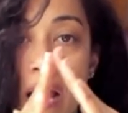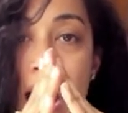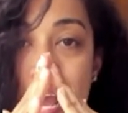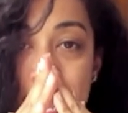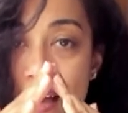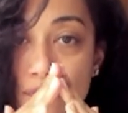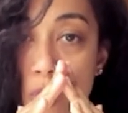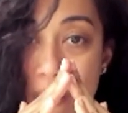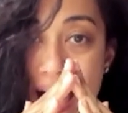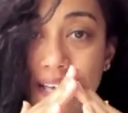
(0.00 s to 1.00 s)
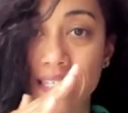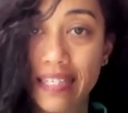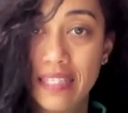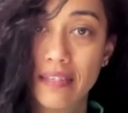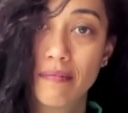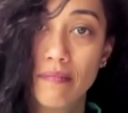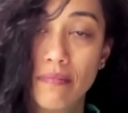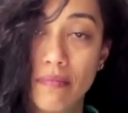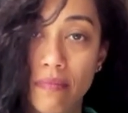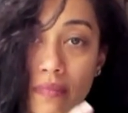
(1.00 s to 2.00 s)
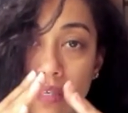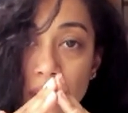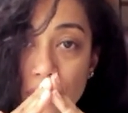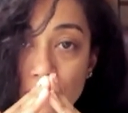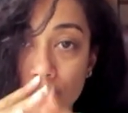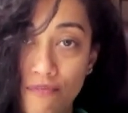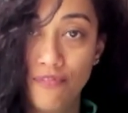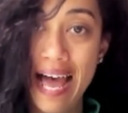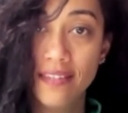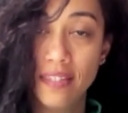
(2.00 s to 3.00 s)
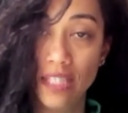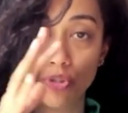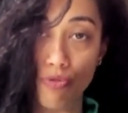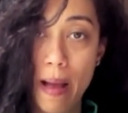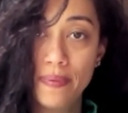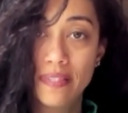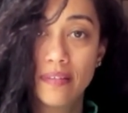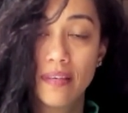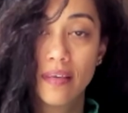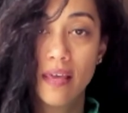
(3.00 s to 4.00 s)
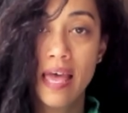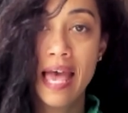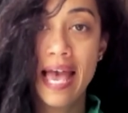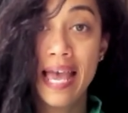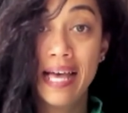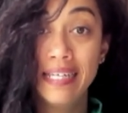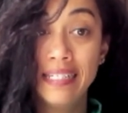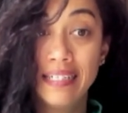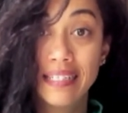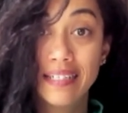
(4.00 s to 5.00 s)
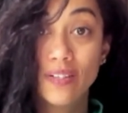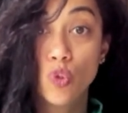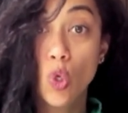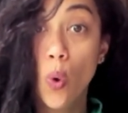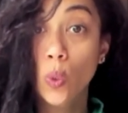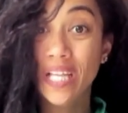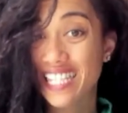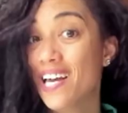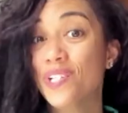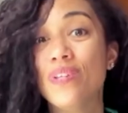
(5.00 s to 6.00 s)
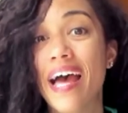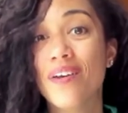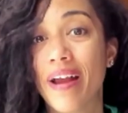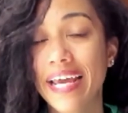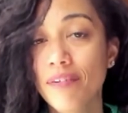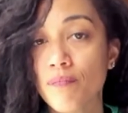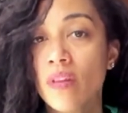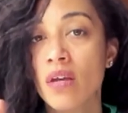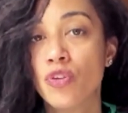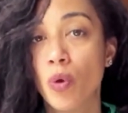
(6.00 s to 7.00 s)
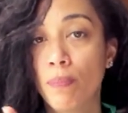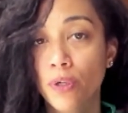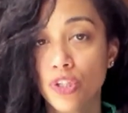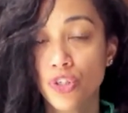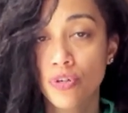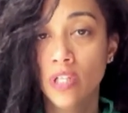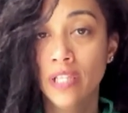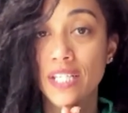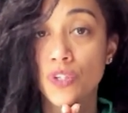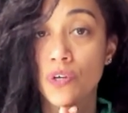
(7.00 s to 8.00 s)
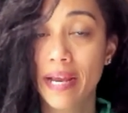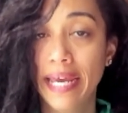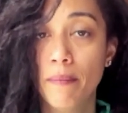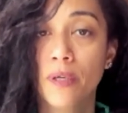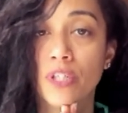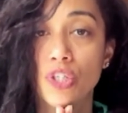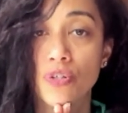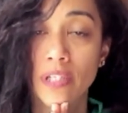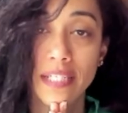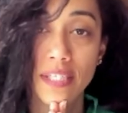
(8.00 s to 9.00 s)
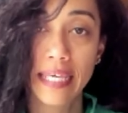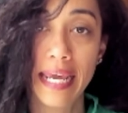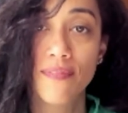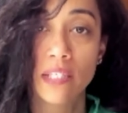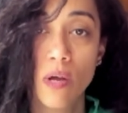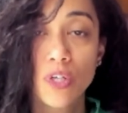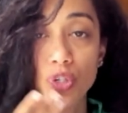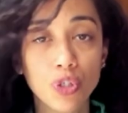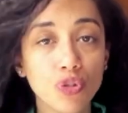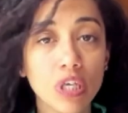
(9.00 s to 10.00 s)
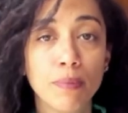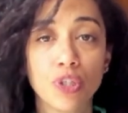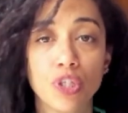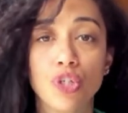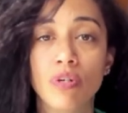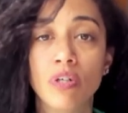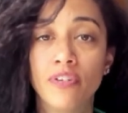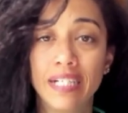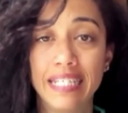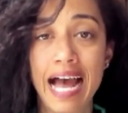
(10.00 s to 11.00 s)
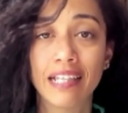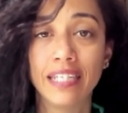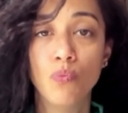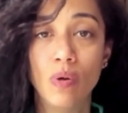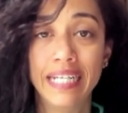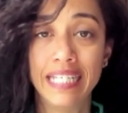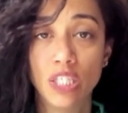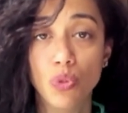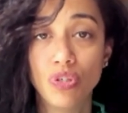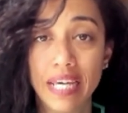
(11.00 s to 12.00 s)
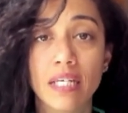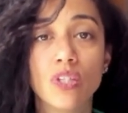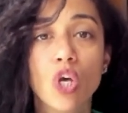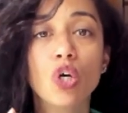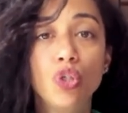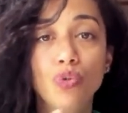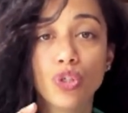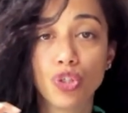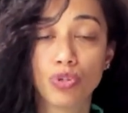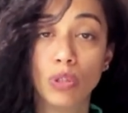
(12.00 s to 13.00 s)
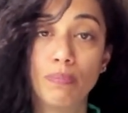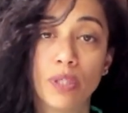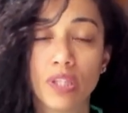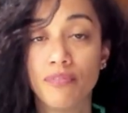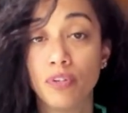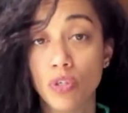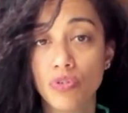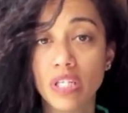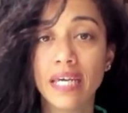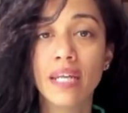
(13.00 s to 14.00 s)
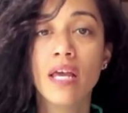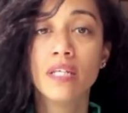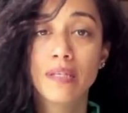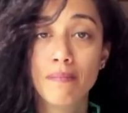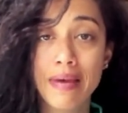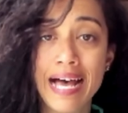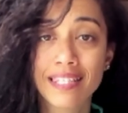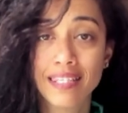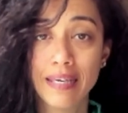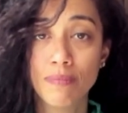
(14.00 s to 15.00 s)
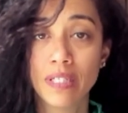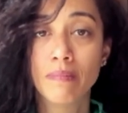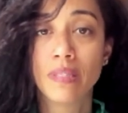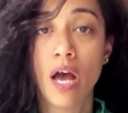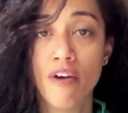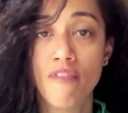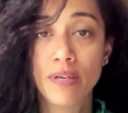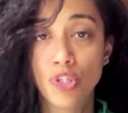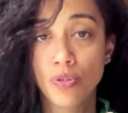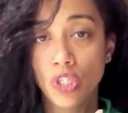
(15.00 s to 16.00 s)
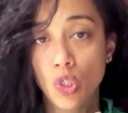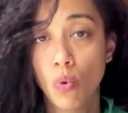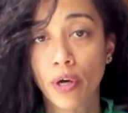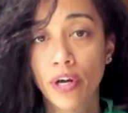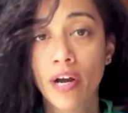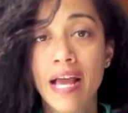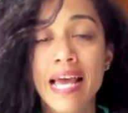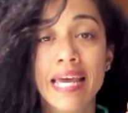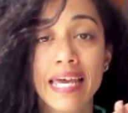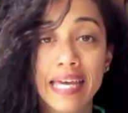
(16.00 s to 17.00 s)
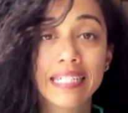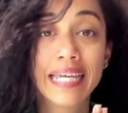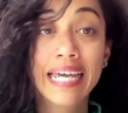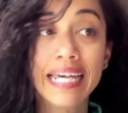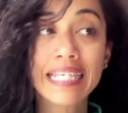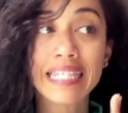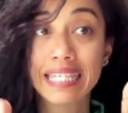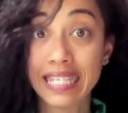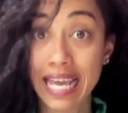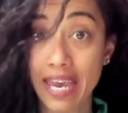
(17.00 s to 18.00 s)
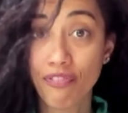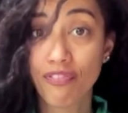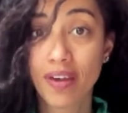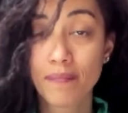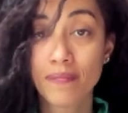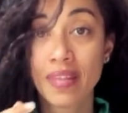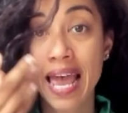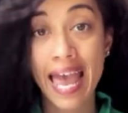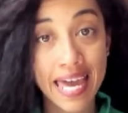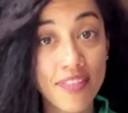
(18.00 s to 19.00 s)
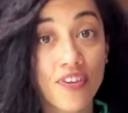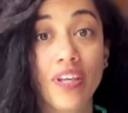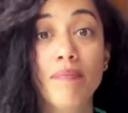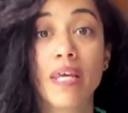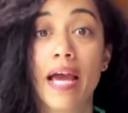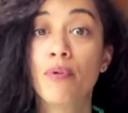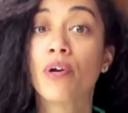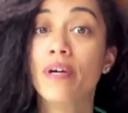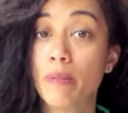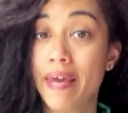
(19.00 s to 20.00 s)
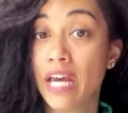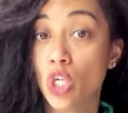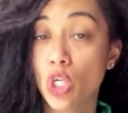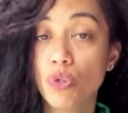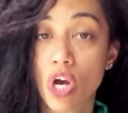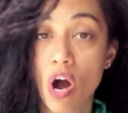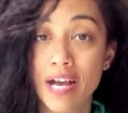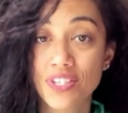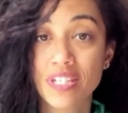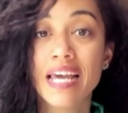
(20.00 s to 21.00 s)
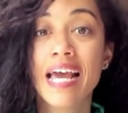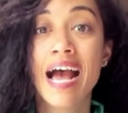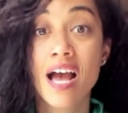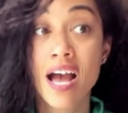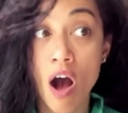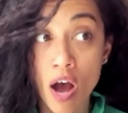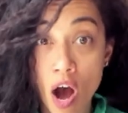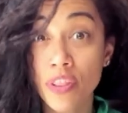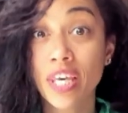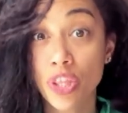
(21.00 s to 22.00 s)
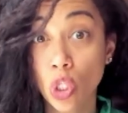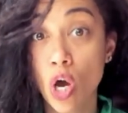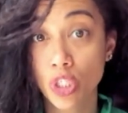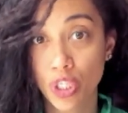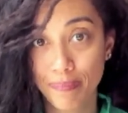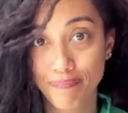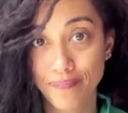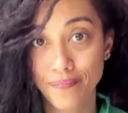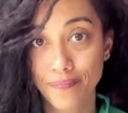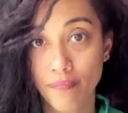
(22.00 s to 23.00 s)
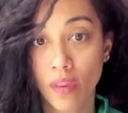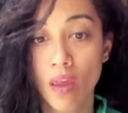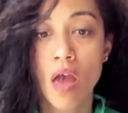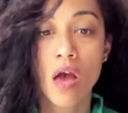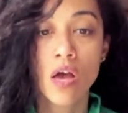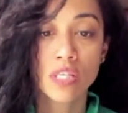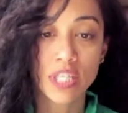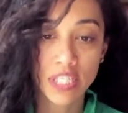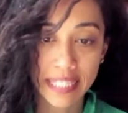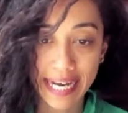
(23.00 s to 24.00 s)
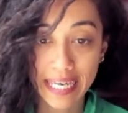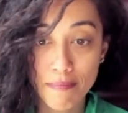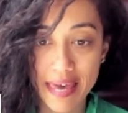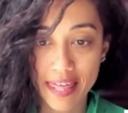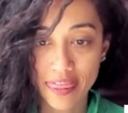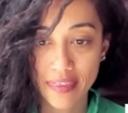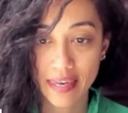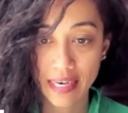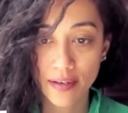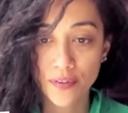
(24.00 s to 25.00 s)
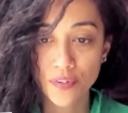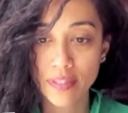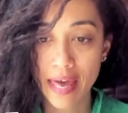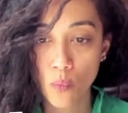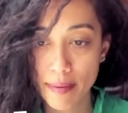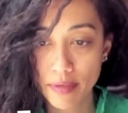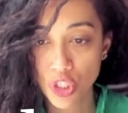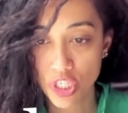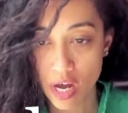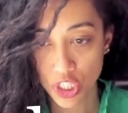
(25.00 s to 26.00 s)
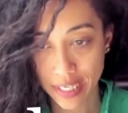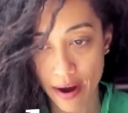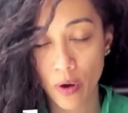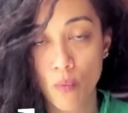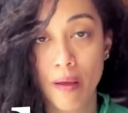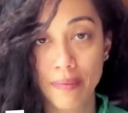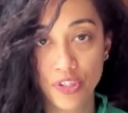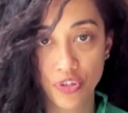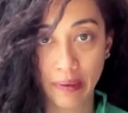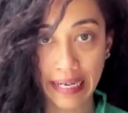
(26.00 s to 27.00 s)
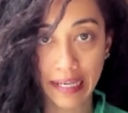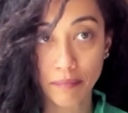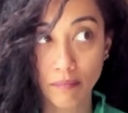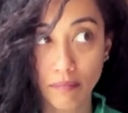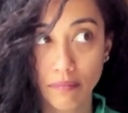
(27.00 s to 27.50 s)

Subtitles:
I have no balance. It flattens, it drops. And so let's not do that, right? So birth control is great. Birth control is safe as long as you're using birth control for exactly what its use is, to control birth. If you're using it to mask symptoms of menstrual disorder, it is safe. And at the same time, you're going to pay a huge cost in the long term. The second myth is that women should not shower while menstruating.